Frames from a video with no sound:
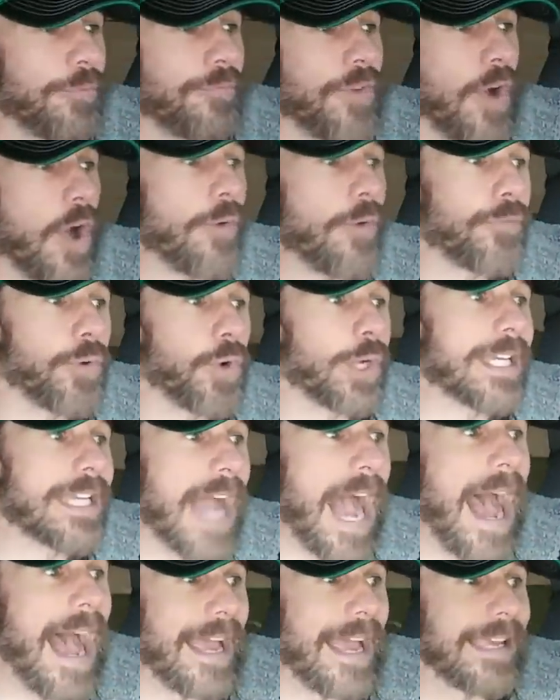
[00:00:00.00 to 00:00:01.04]
vote for a
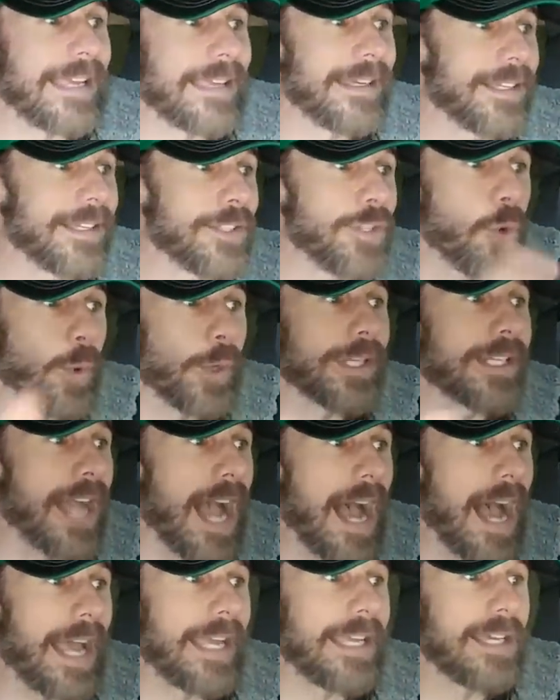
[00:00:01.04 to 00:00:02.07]
guy, your
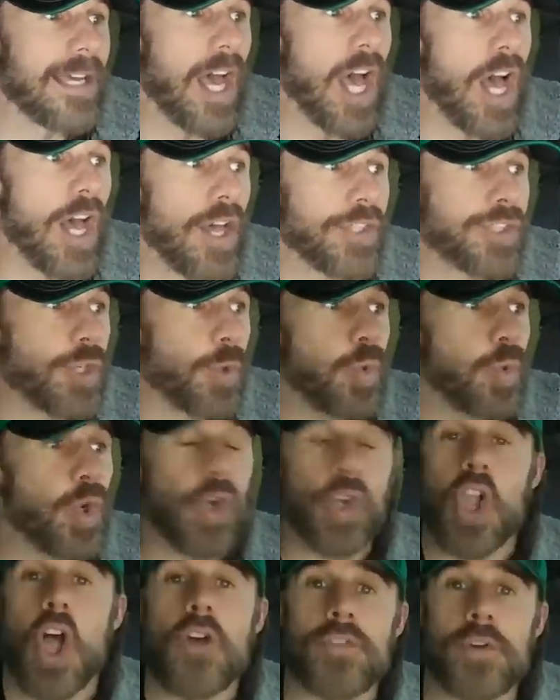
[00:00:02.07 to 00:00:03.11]
guy, to
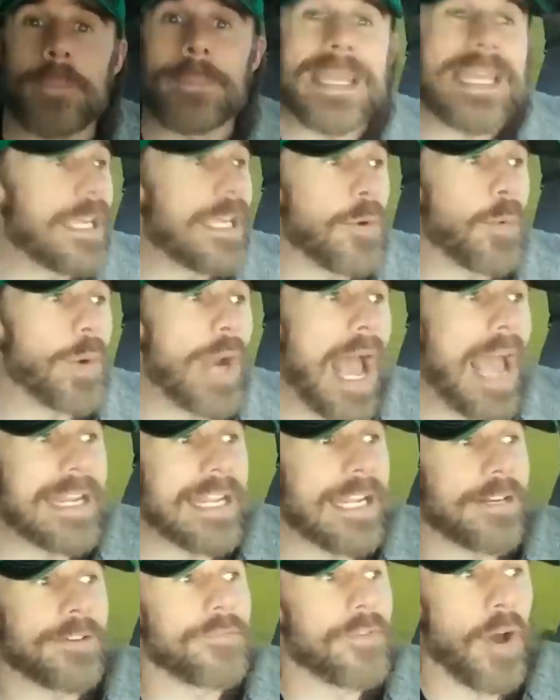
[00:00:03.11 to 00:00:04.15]
rule over me when I
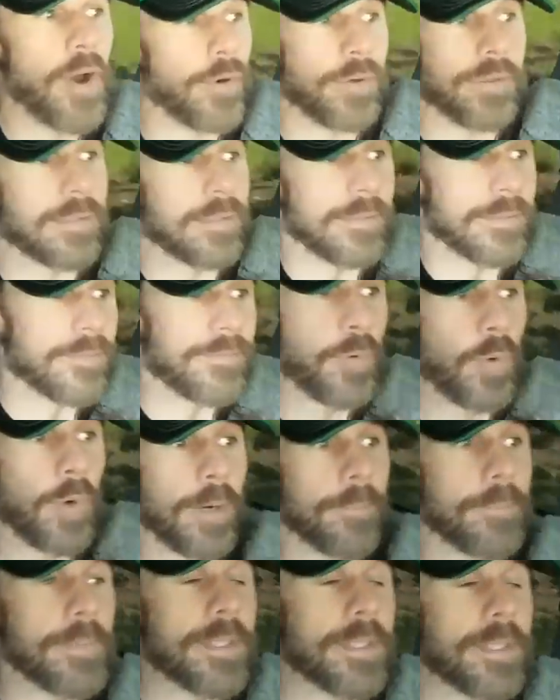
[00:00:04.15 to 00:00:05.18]
didn't vote for
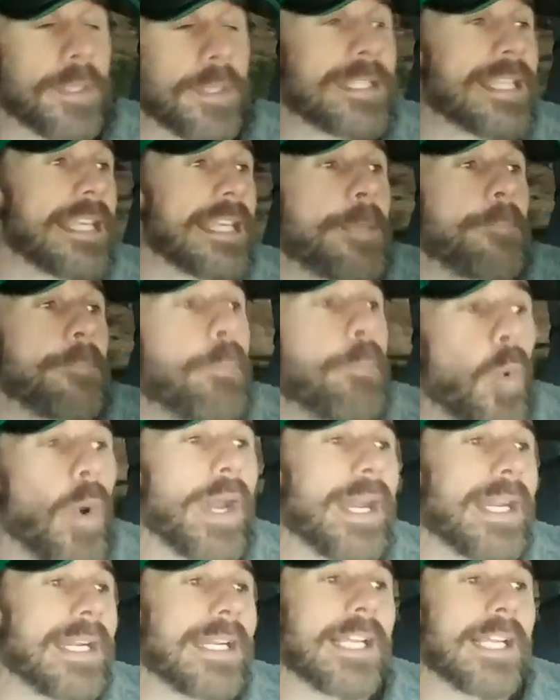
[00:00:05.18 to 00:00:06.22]
him. See, people
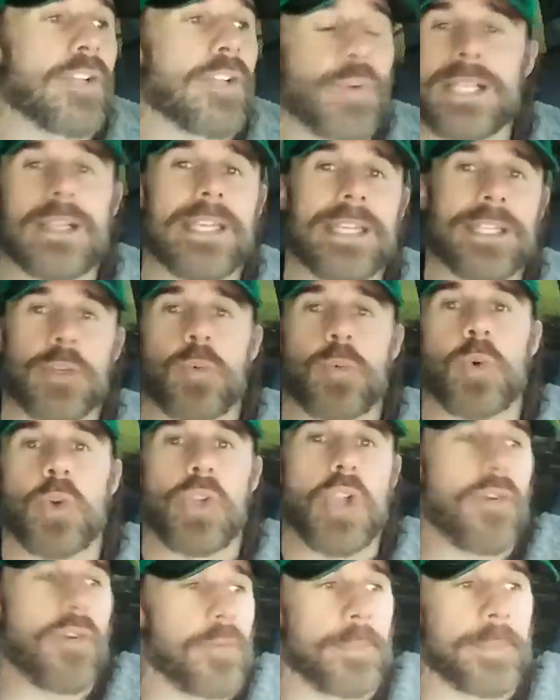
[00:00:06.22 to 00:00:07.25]
wanted Hillary Clinton to rule
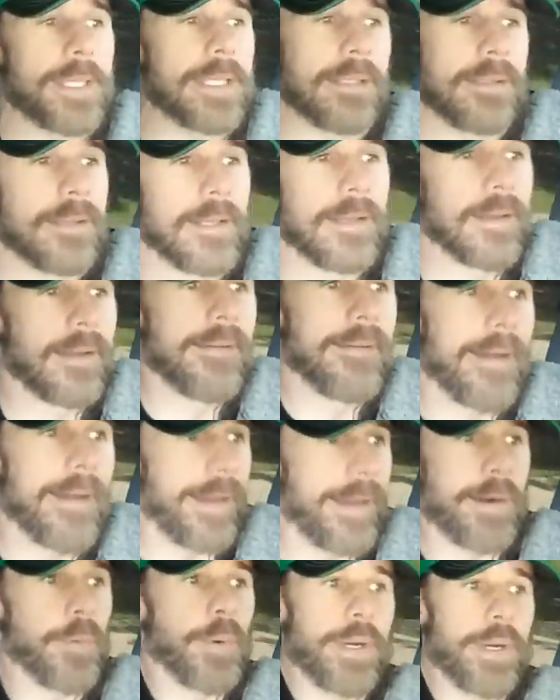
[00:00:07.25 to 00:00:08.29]
over me.
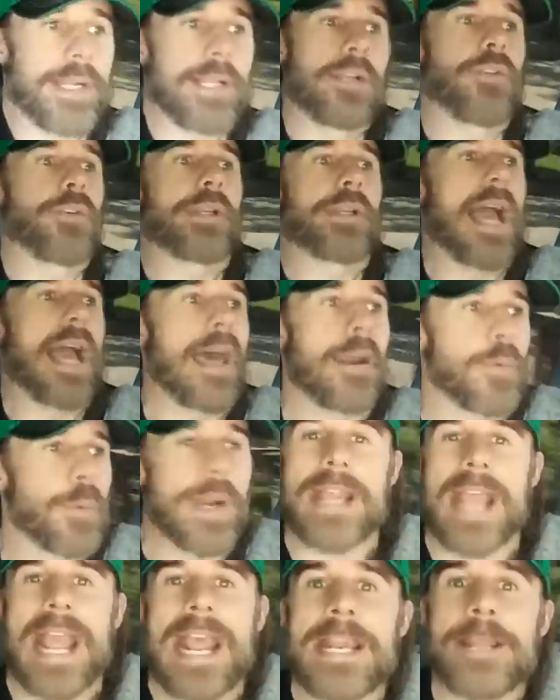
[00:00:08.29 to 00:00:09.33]
I don't want I don't want
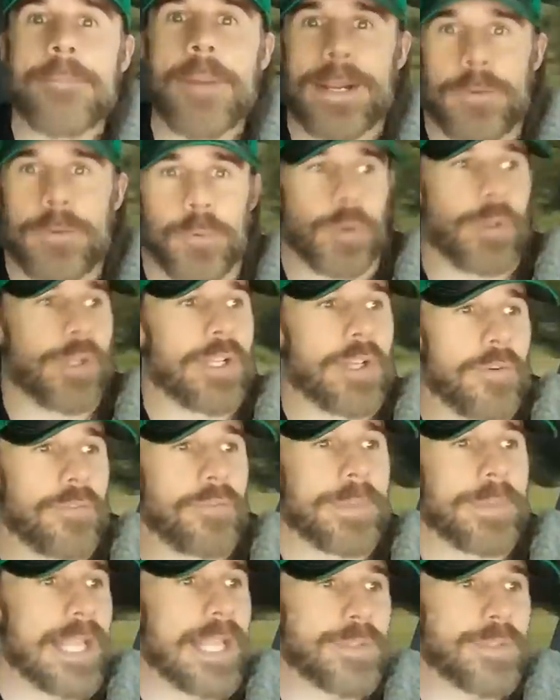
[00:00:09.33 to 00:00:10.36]
anybody ruling over
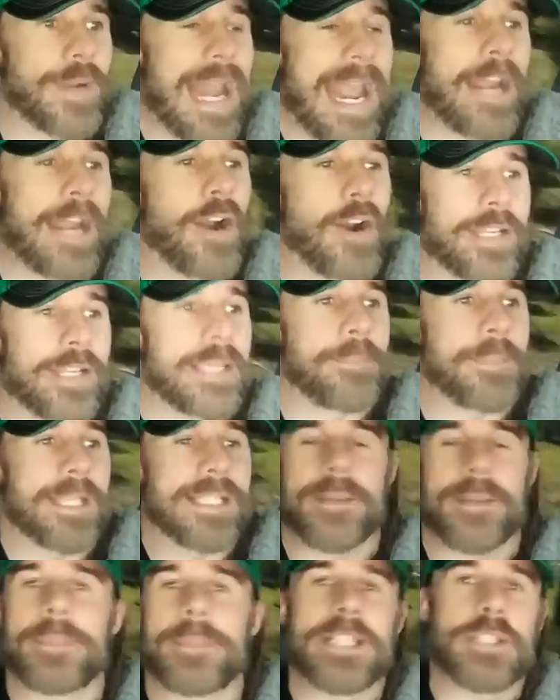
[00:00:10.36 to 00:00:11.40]
me. That's what anarchy
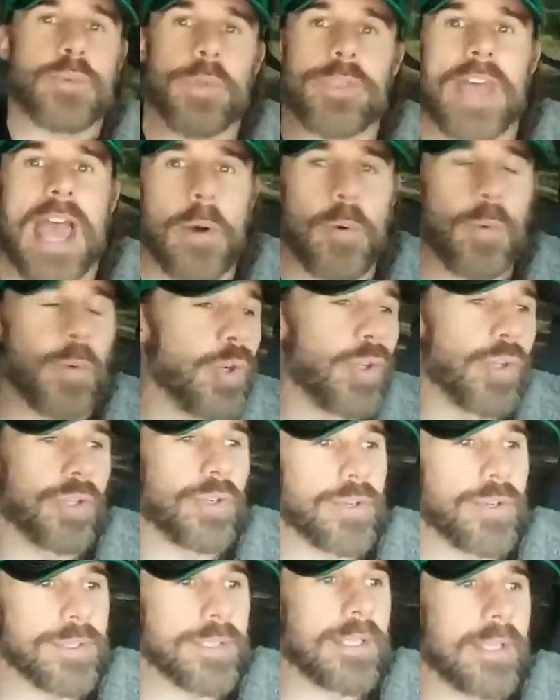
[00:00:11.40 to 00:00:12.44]
means. It means without
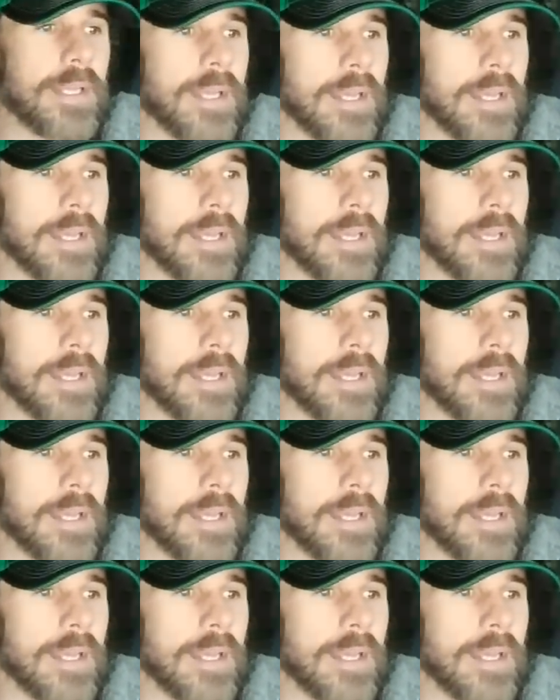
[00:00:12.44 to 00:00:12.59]
rulers.